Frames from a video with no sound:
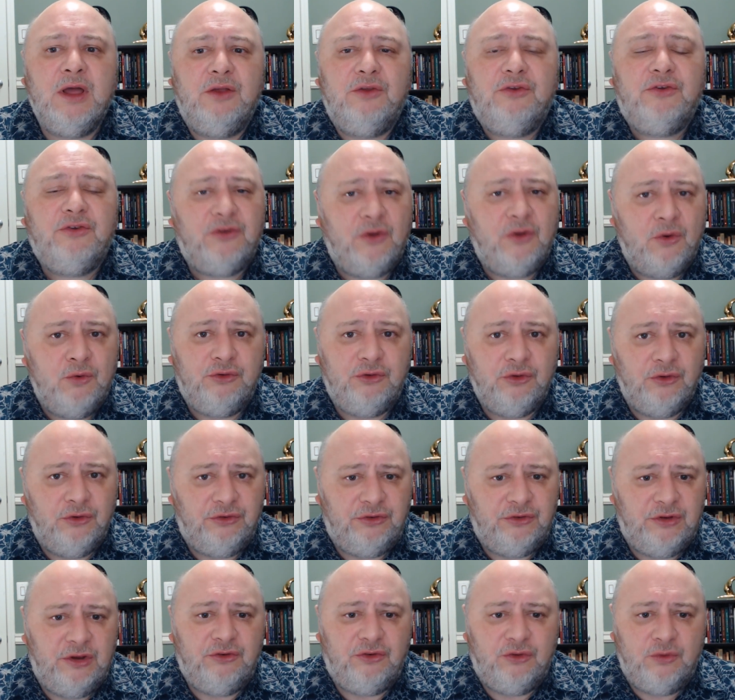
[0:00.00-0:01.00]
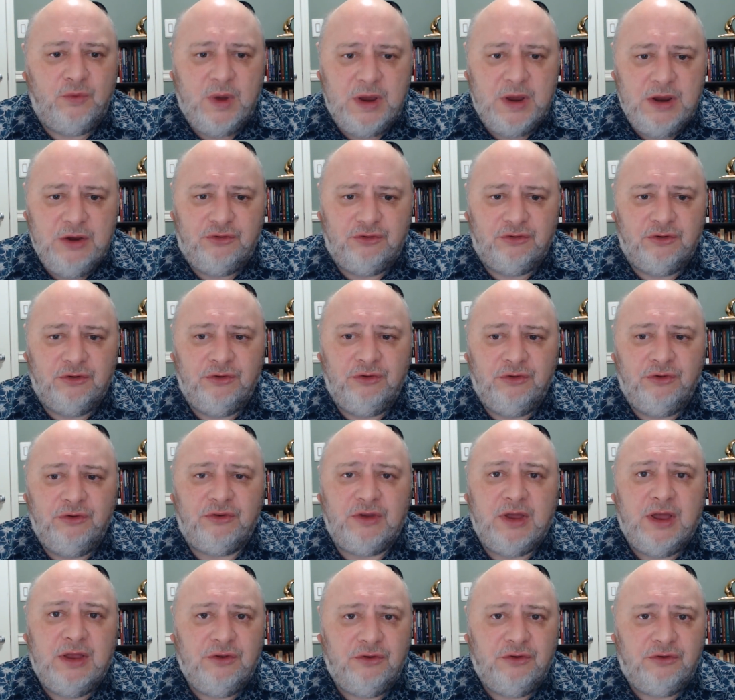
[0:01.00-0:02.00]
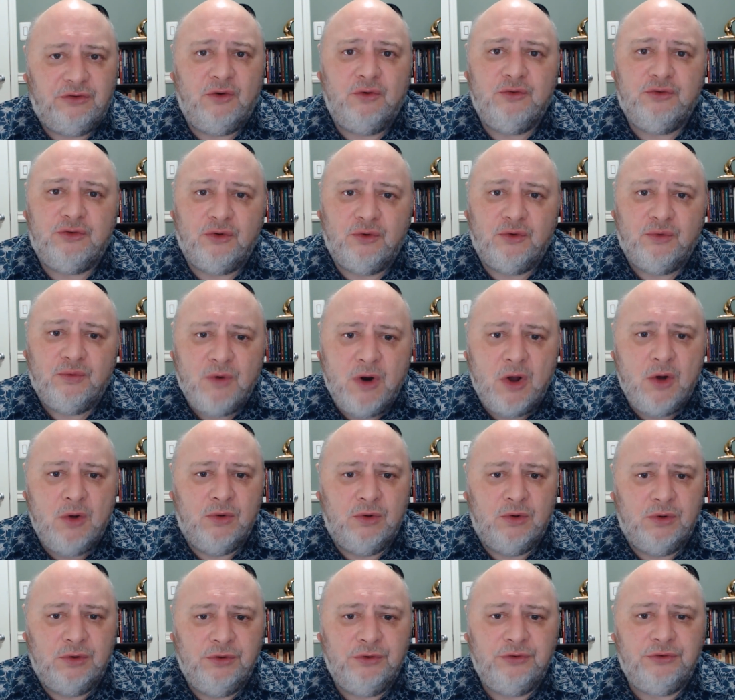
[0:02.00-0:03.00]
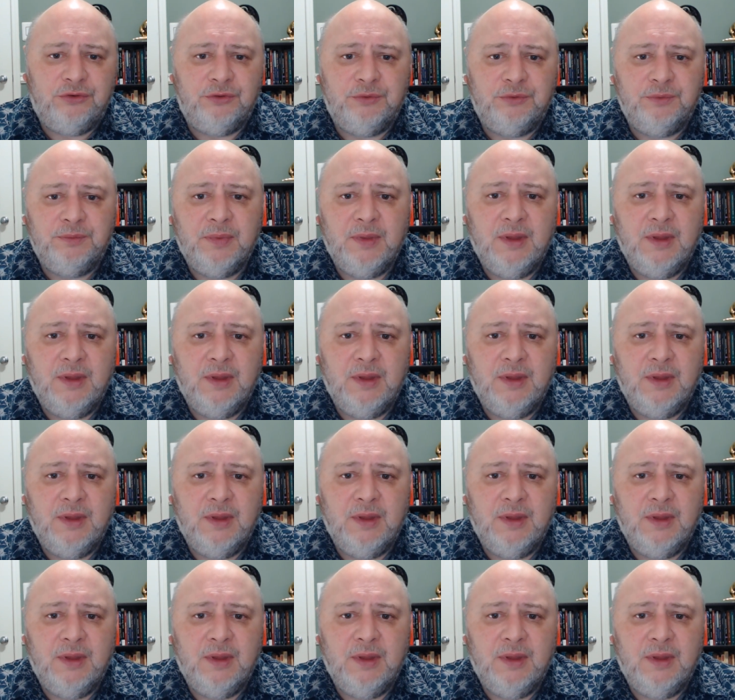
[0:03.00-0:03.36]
social situations and social roles